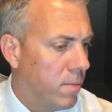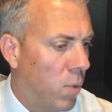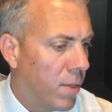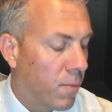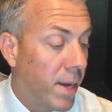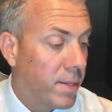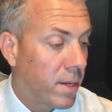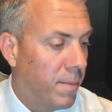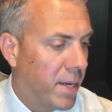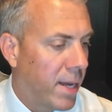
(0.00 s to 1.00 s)
with rates
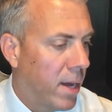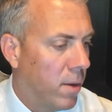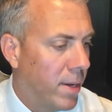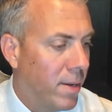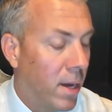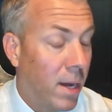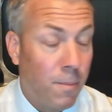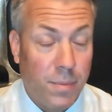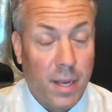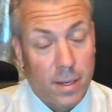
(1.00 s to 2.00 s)
coming down, it,
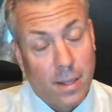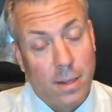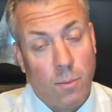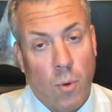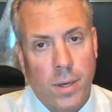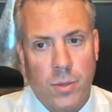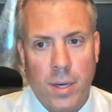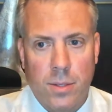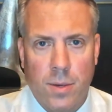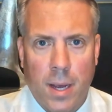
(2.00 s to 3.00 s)
um, technically mortgage
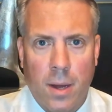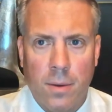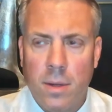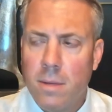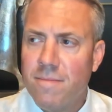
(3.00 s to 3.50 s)
rates are down